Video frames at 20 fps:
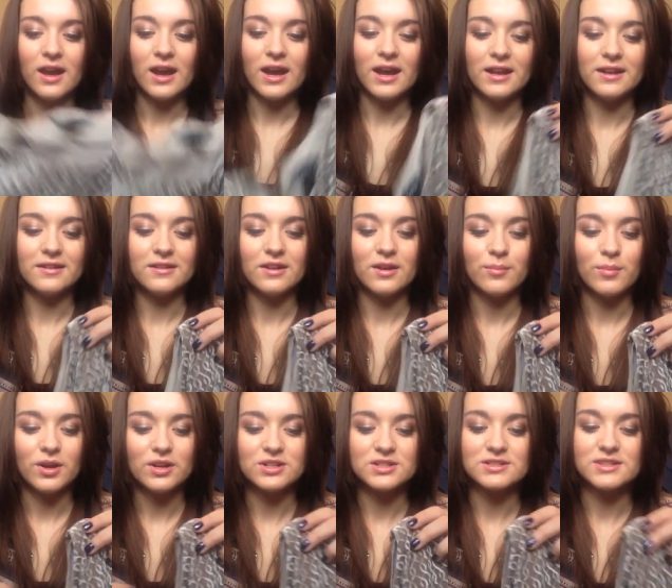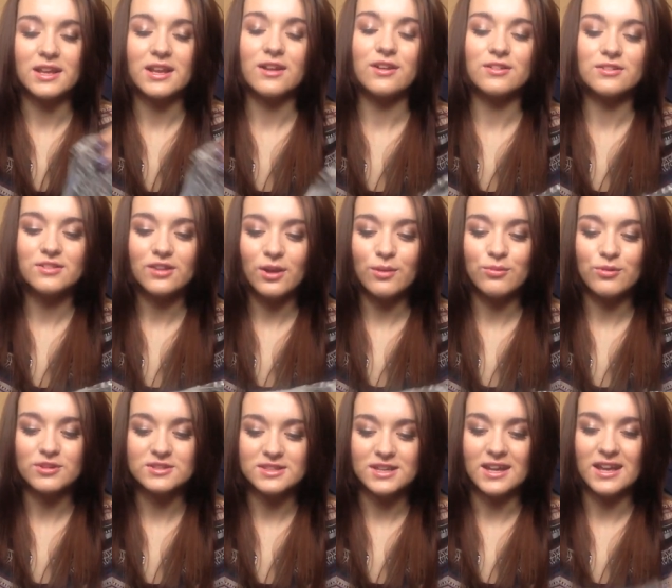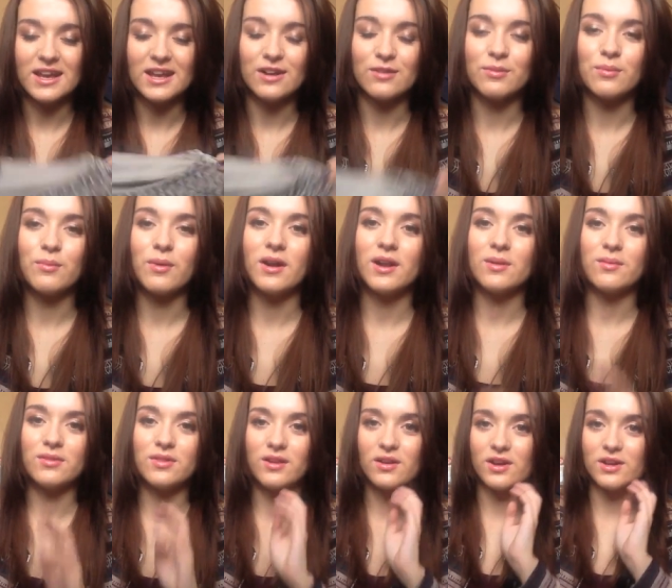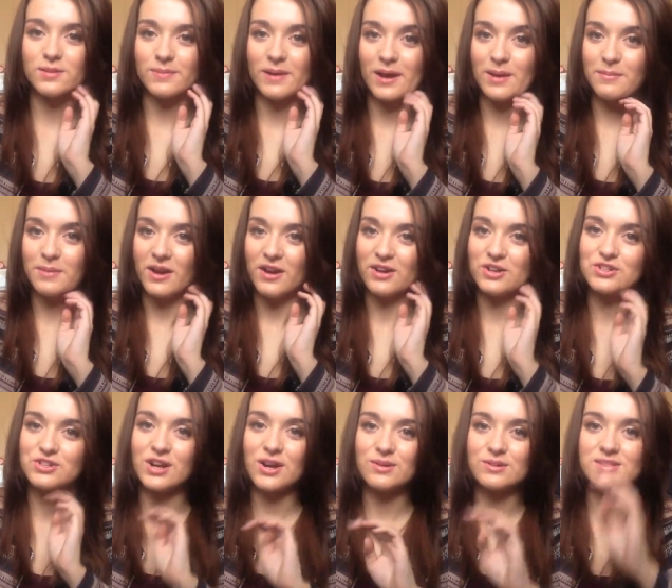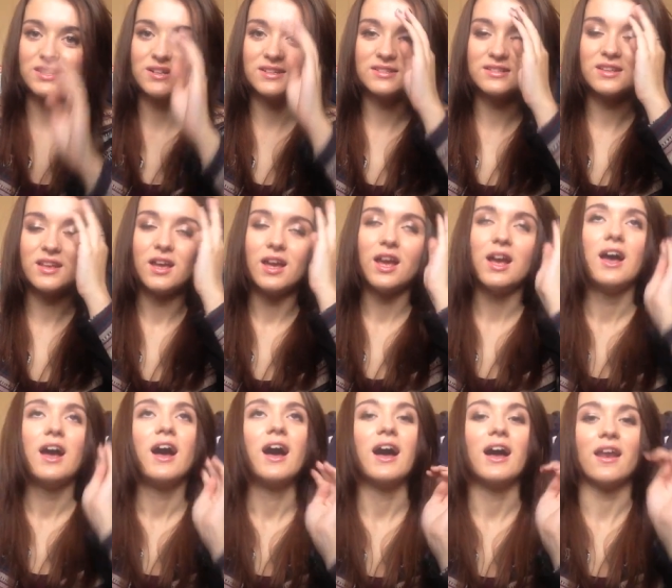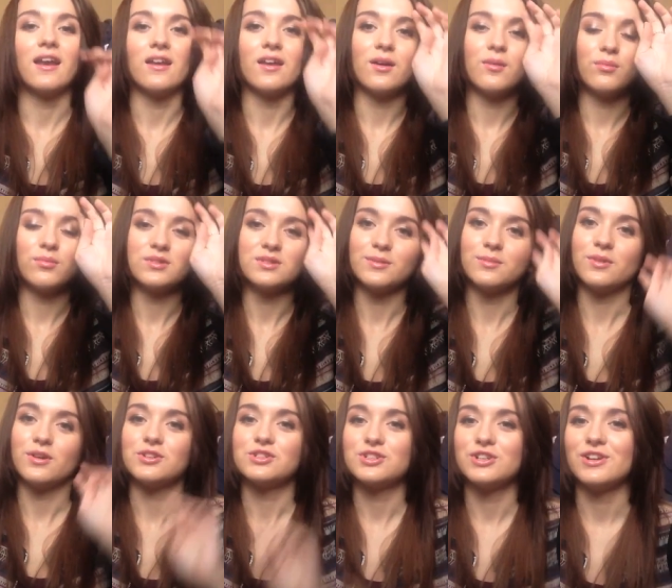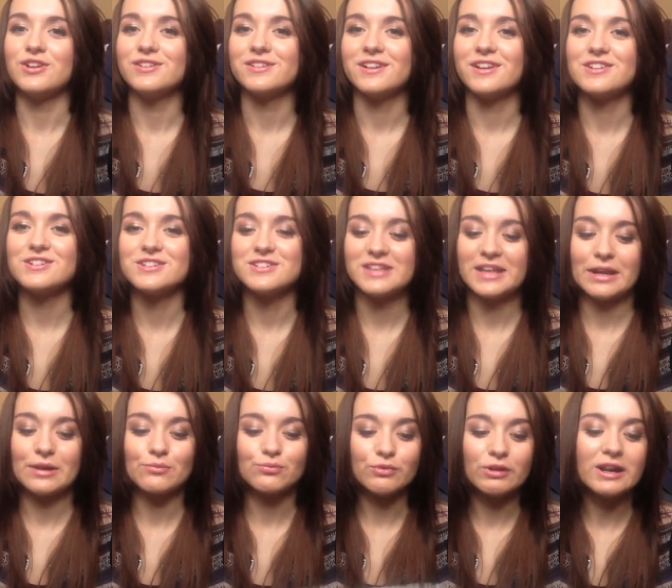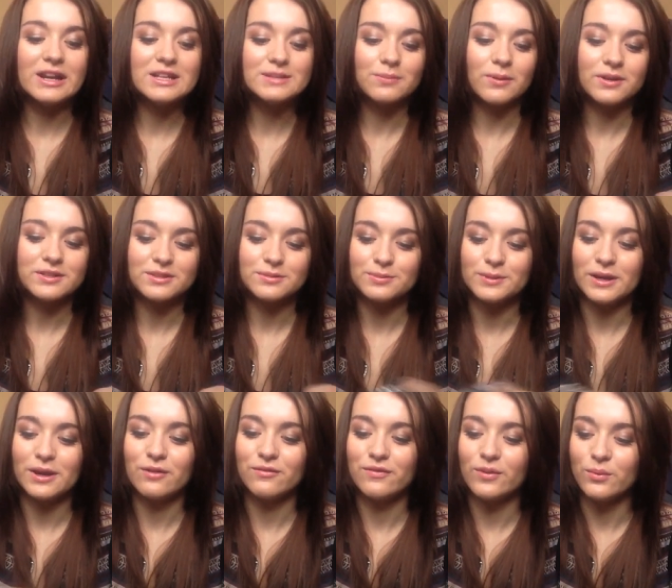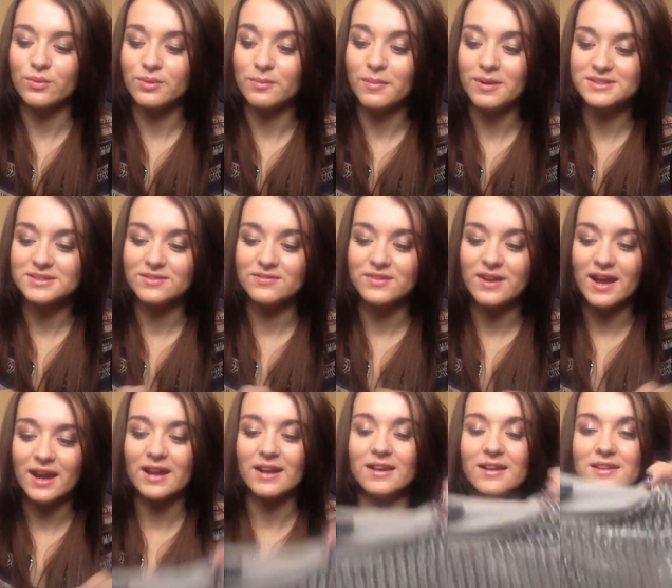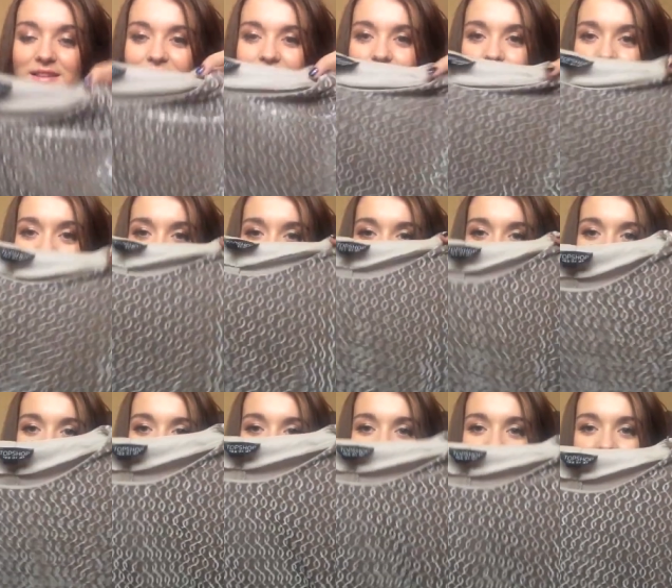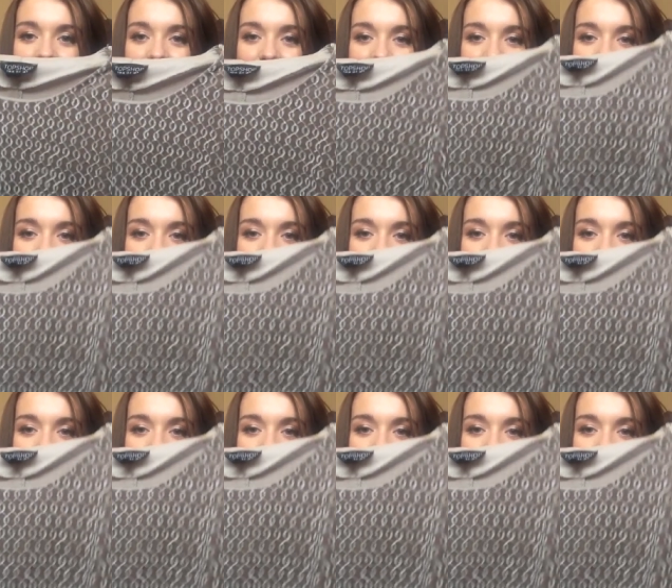And um, I just think it looks so pretty, and I've been wearing it with a nice pattern pair of trousers and um, some nice shoes and I just think it really spiced up an outfit with a massive necklace and I really really liked it